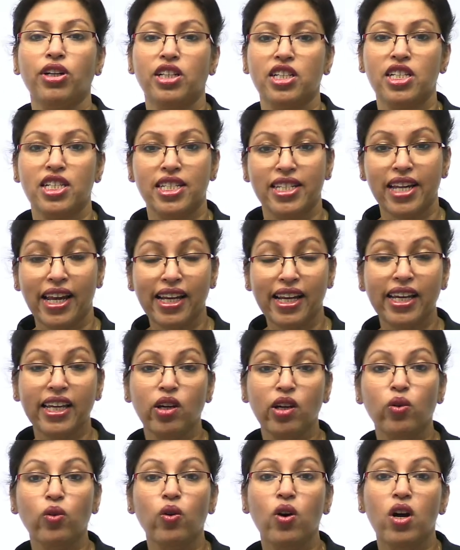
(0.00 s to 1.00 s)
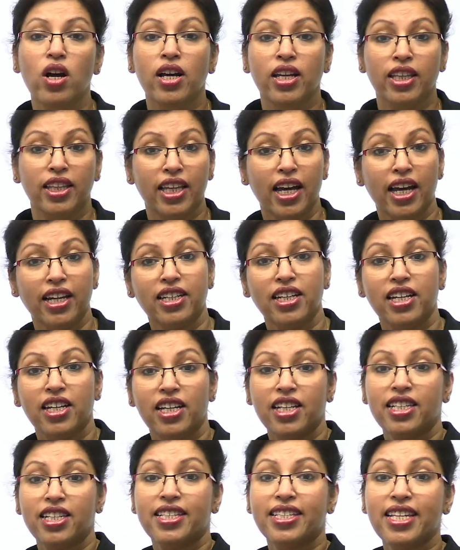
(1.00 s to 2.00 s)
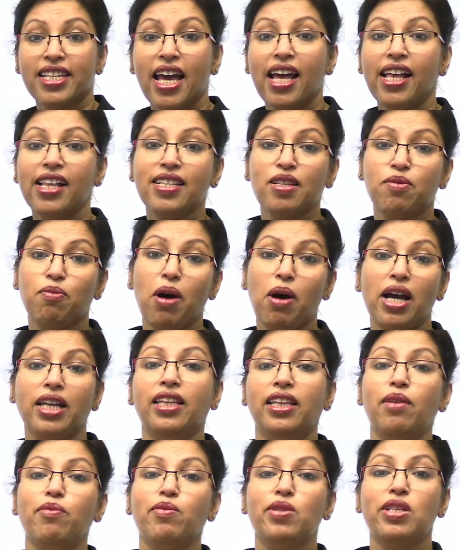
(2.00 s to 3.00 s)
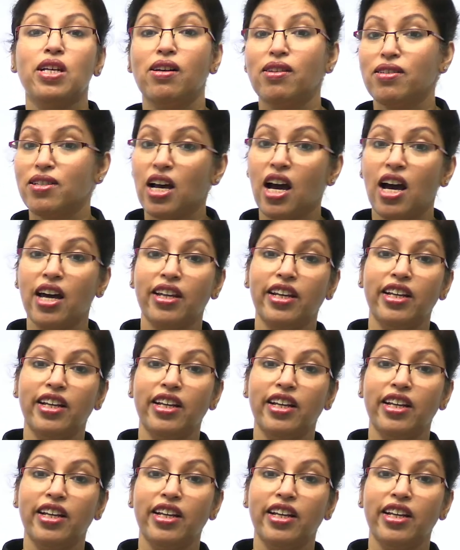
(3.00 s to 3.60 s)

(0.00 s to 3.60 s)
It is telling you that cells by themselves are